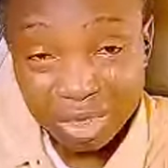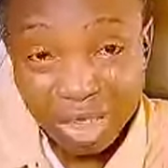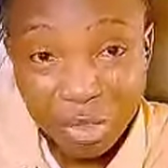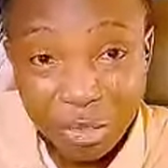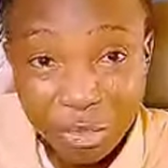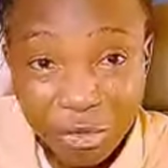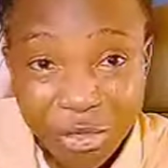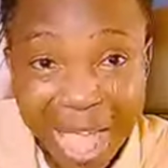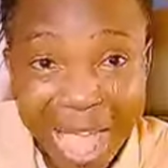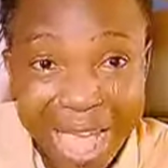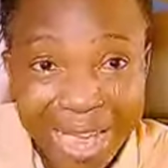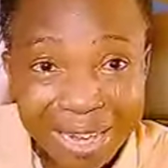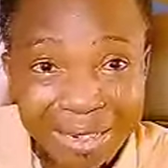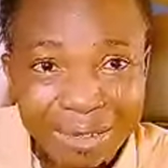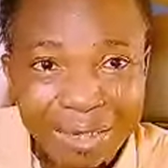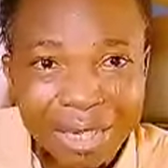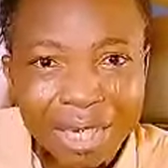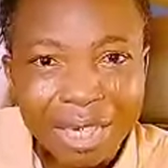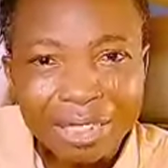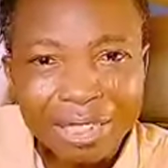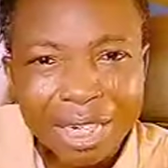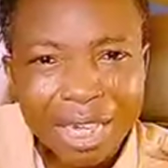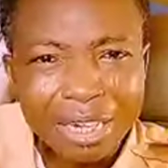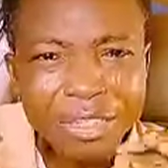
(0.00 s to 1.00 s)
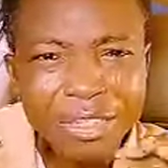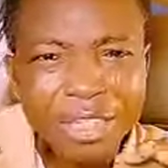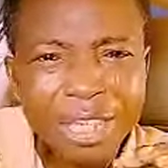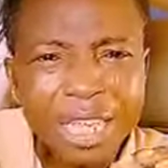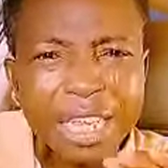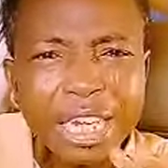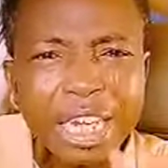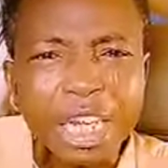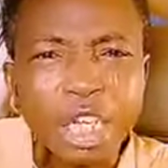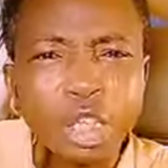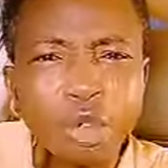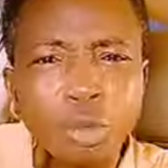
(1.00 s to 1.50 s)
then there is a
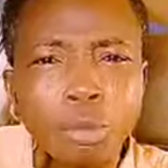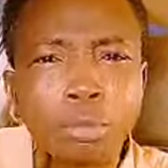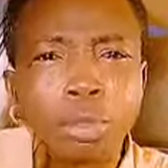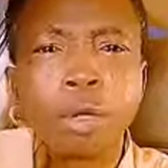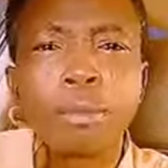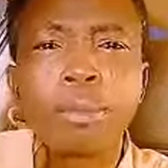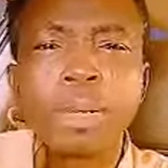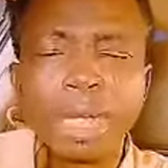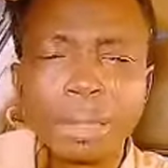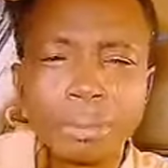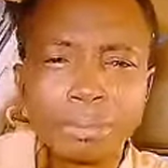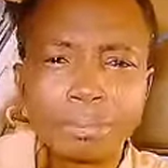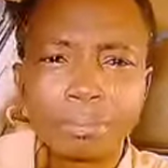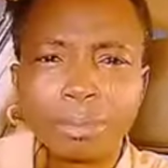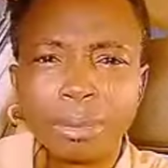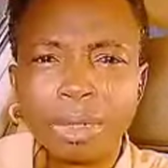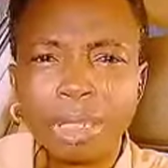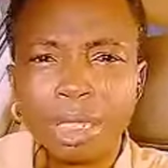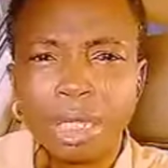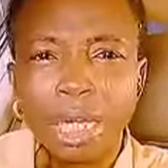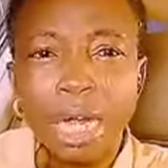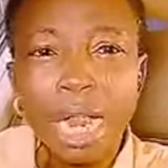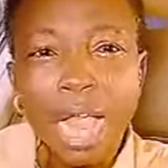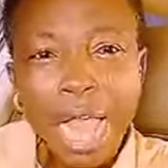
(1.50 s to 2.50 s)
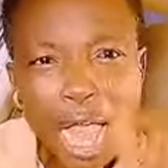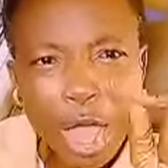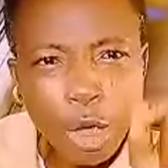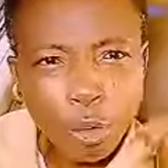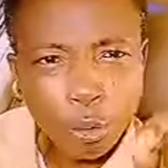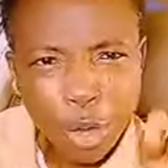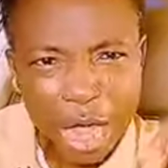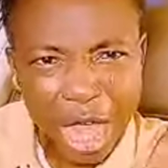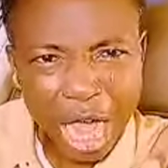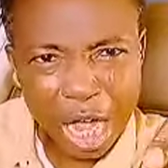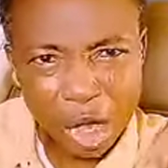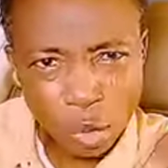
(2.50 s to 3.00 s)
little problem, and
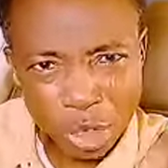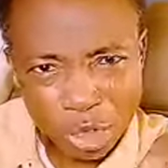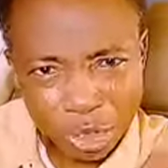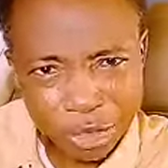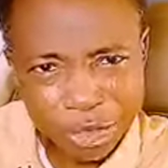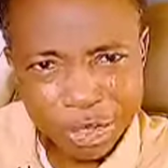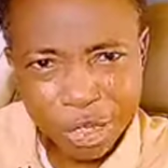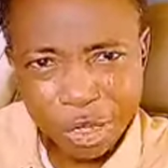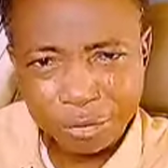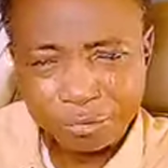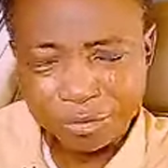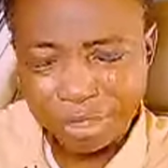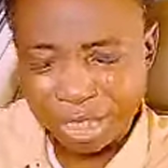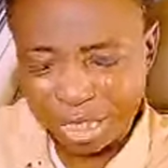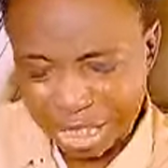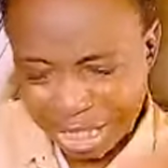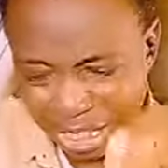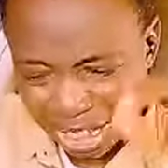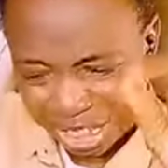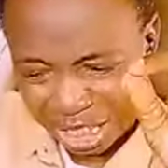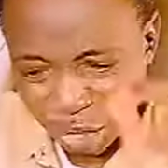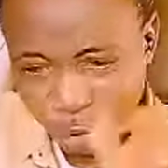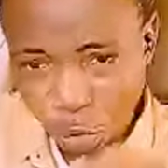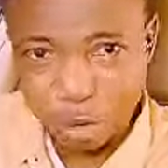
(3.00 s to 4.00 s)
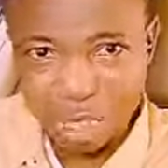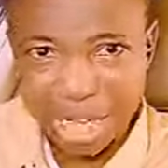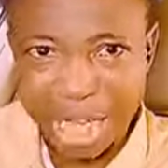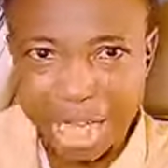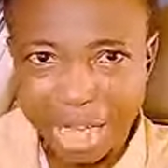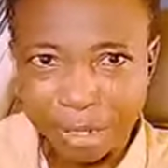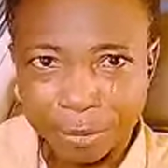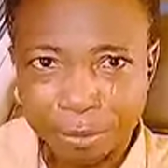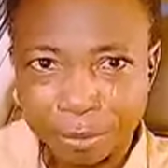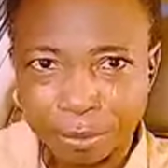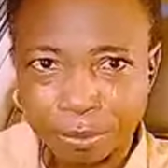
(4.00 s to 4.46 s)
we are going to solve it today.